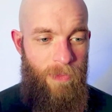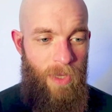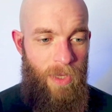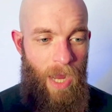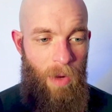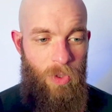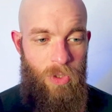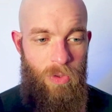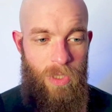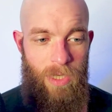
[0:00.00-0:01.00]
was
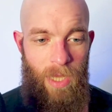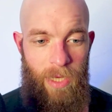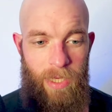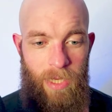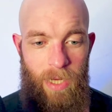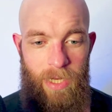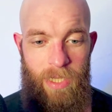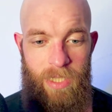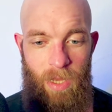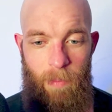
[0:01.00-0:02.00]
using like an
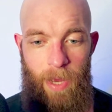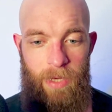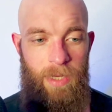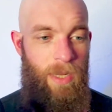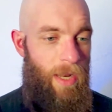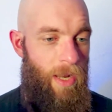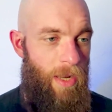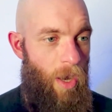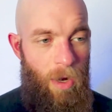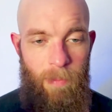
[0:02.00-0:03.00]
Intel Mac and an
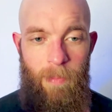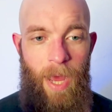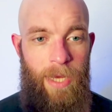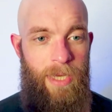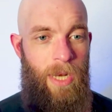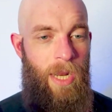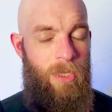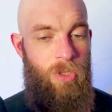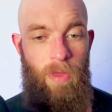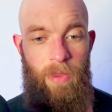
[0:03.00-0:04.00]
ARM Mac, and I
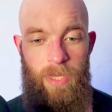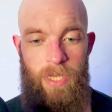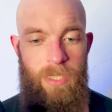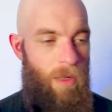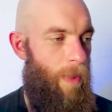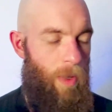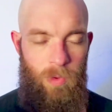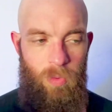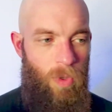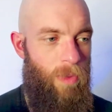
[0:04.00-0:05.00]
saw that the Intel Mac was
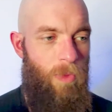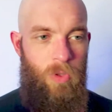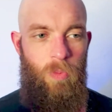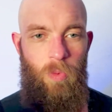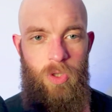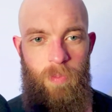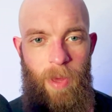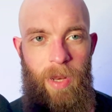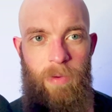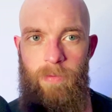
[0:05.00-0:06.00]
working much
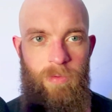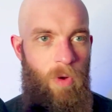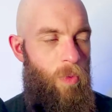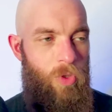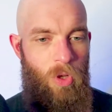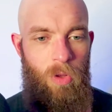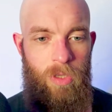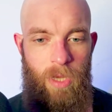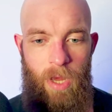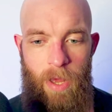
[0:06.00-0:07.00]
better, even though
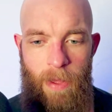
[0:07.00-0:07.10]
older.